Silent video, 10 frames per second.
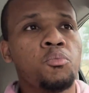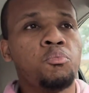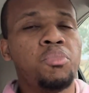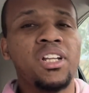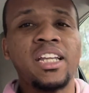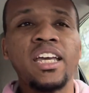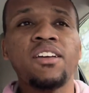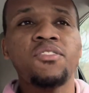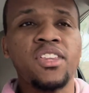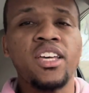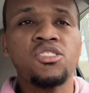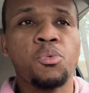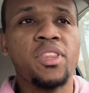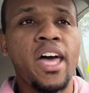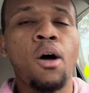believe things
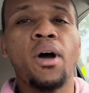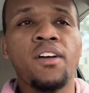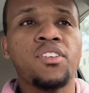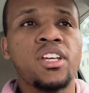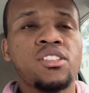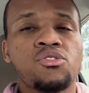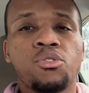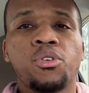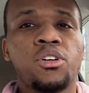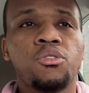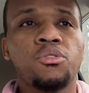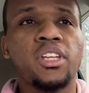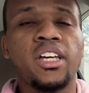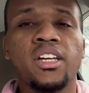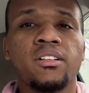without evidence or critical
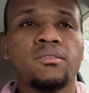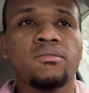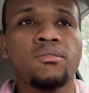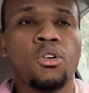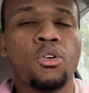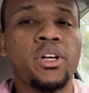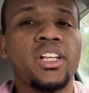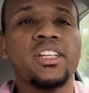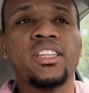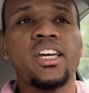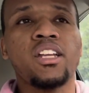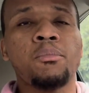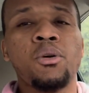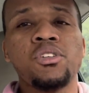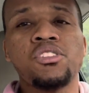thinking, or critically thinking
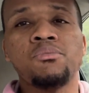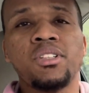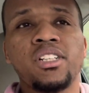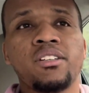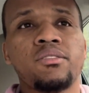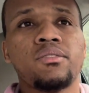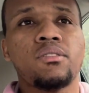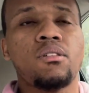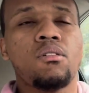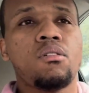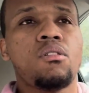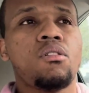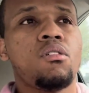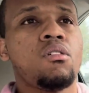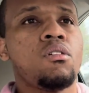about what you believe.
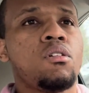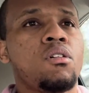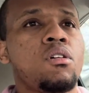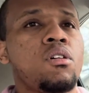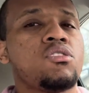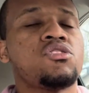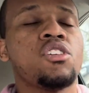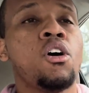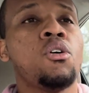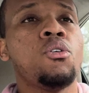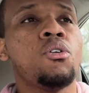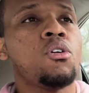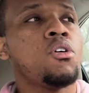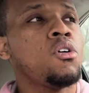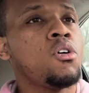So
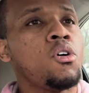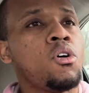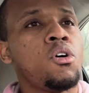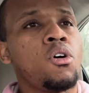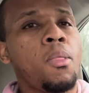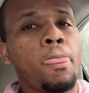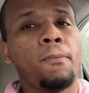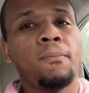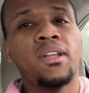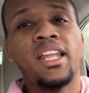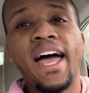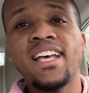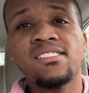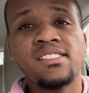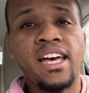
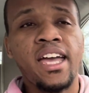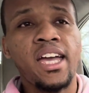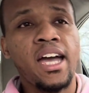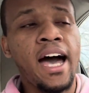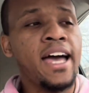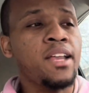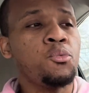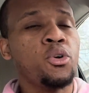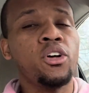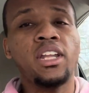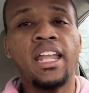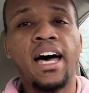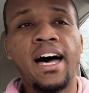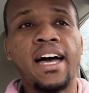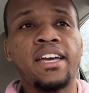last night I went on
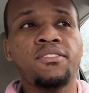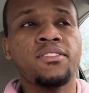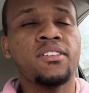live,